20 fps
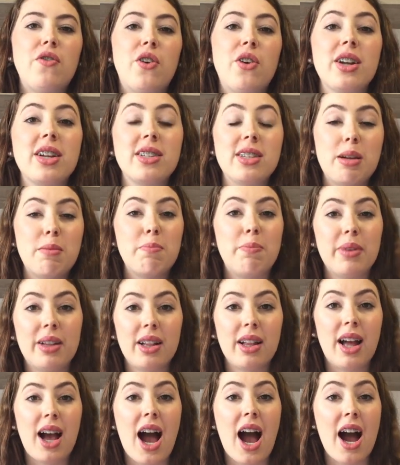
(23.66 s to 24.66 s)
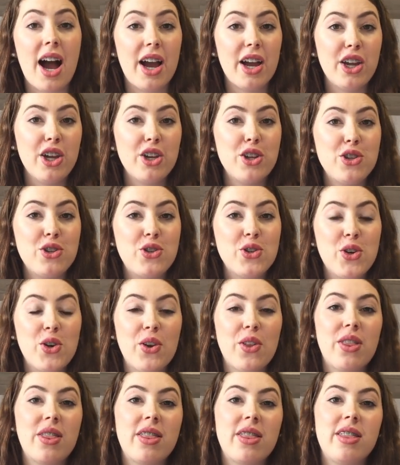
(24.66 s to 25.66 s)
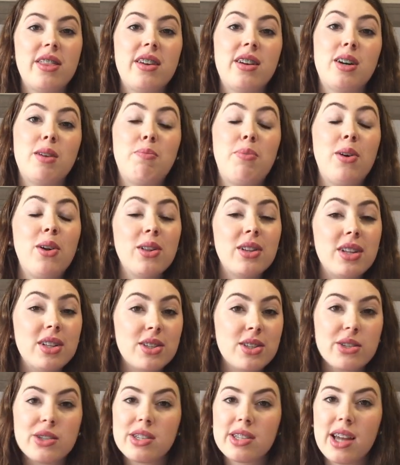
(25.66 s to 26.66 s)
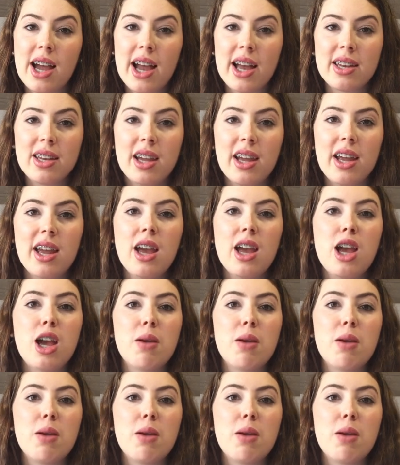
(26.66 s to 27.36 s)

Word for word: For example, I joined the Pole Dance Society